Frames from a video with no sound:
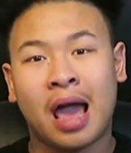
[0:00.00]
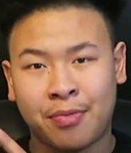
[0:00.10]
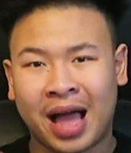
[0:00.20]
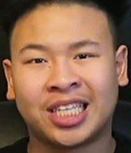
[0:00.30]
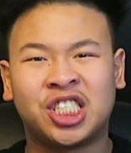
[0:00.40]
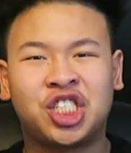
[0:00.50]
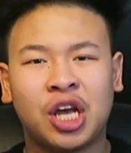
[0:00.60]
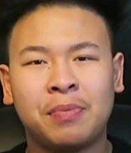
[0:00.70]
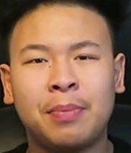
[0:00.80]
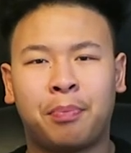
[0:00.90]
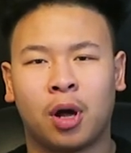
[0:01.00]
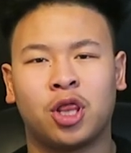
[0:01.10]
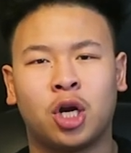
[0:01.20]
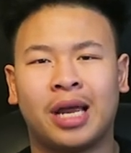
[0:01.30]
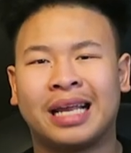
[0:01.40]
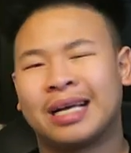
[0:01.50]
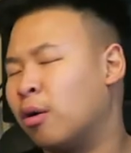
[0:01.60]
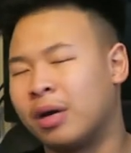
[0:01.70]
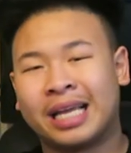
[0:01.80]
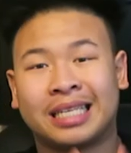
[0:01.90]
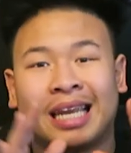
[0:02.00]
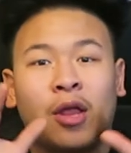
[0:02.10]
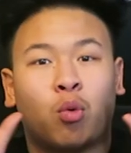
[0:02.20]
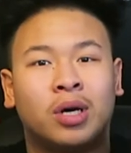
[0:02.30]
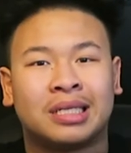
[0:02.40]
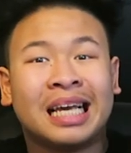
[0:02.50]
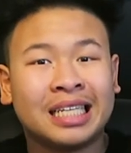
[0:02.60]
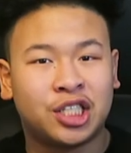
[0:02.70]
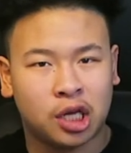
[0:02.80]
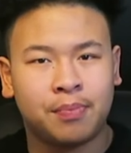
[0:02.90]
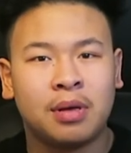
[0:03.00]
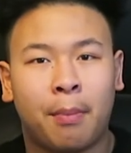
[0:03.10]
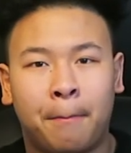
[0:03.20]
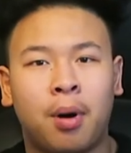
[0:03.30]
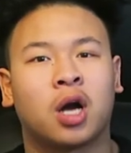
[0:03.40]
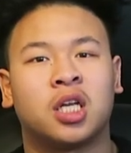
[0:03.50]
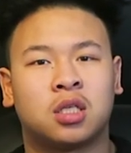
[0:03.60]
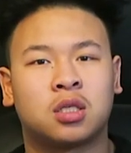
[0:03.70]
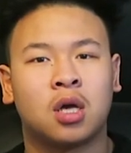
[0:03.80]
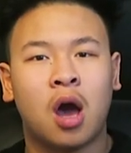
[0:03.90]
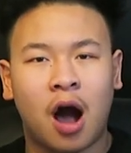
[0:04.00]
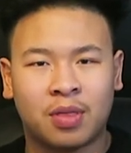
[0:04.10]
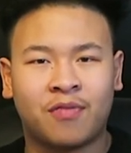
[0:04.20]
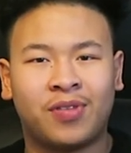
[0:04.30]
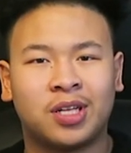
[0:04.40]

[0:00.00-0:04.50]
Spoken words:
and that's Jimmy Butler, in other words, Jimmy Buckets of the